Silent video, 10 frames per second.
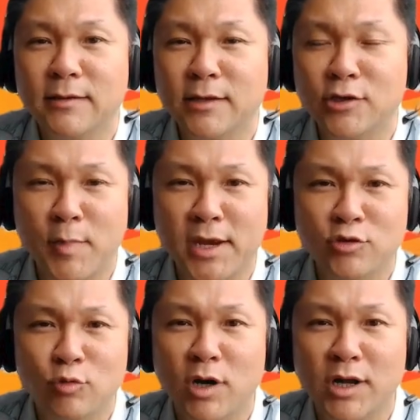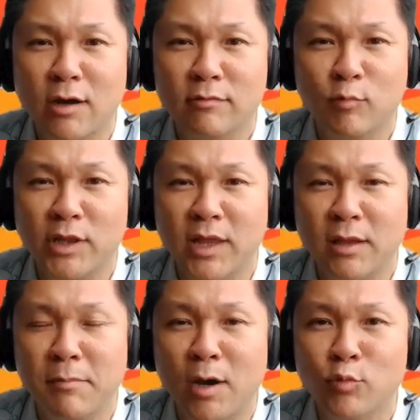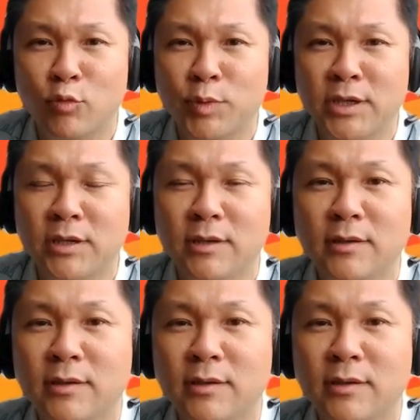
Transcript: Did you manage to work out what that amount will be?